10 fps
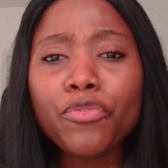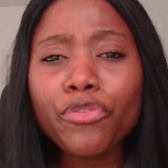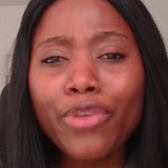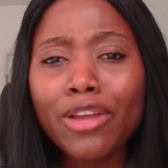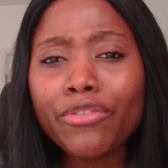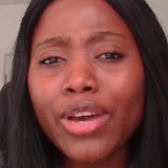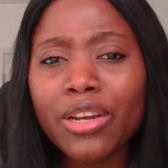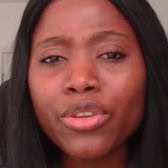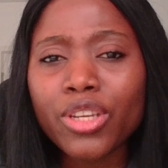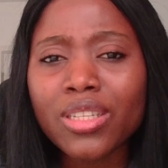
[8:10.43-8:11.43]
If you found
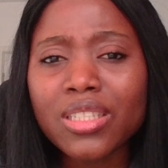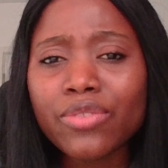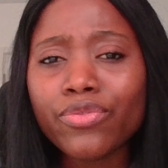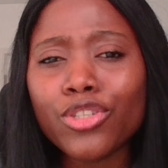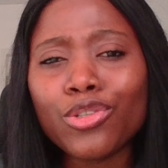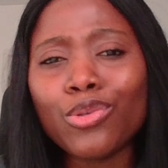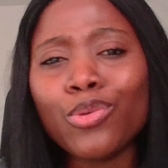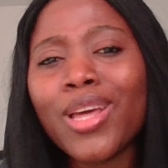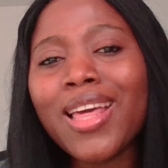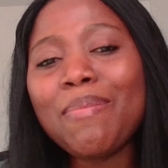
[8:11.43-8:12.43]
value in this
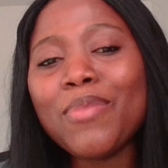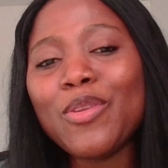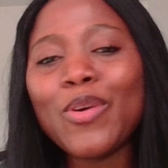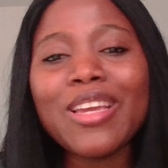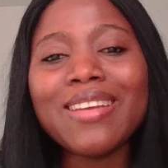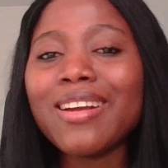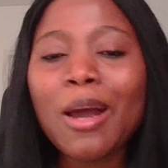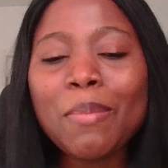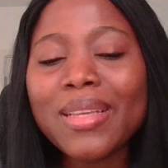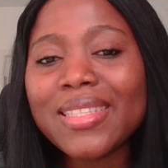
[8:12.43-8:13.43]
video, let me know in the
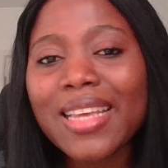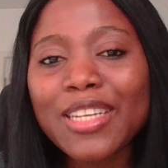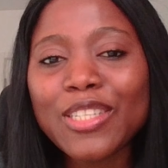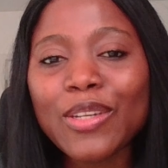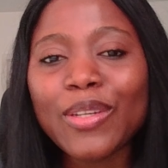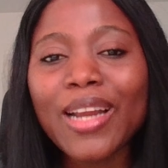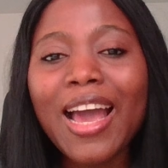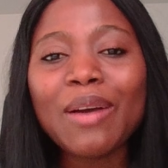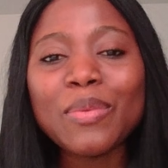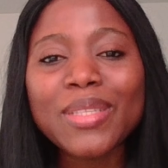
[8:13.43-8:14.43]
comment
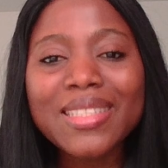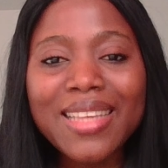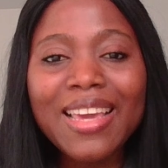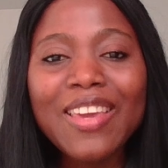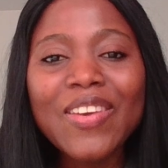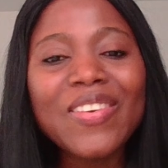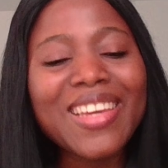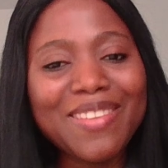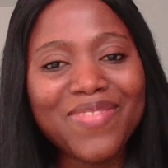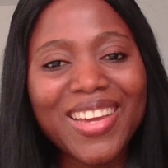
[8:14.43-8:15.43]
section. I will see
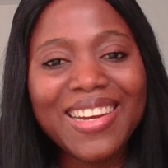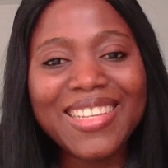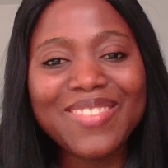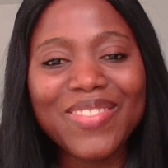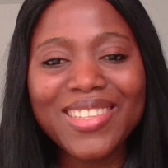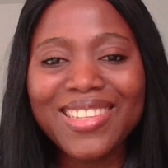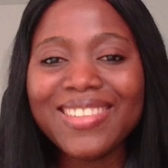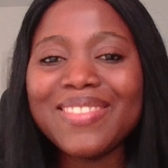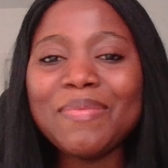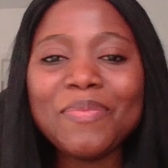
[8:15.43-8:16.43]
you in my next
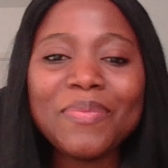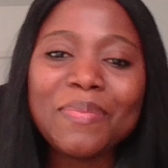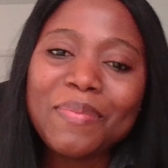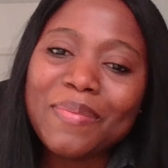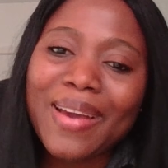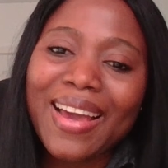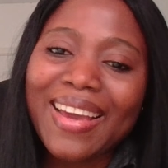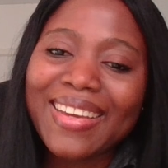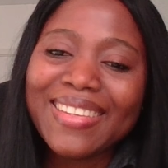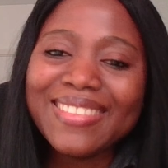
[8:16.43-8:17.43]
video.
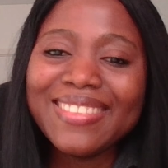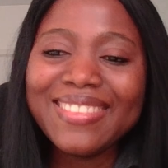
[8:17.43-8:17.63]
Bye.